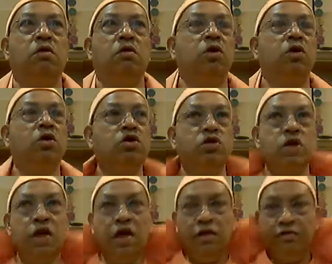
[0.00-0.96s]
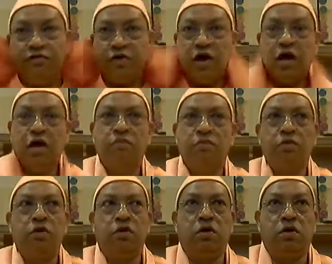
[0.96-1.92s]
Because if I'm
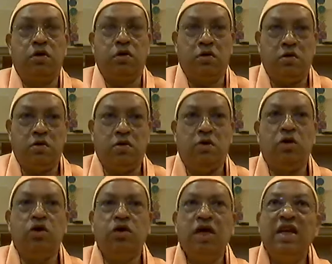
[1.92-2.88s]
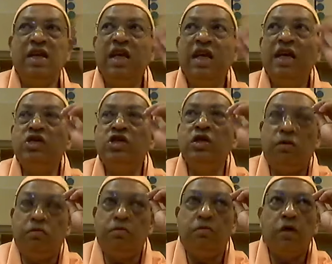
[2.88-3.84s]
not engaging
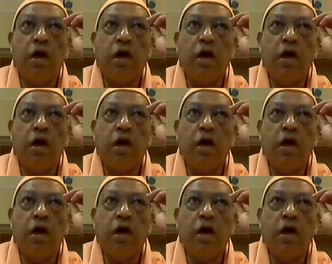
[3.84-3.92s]
them,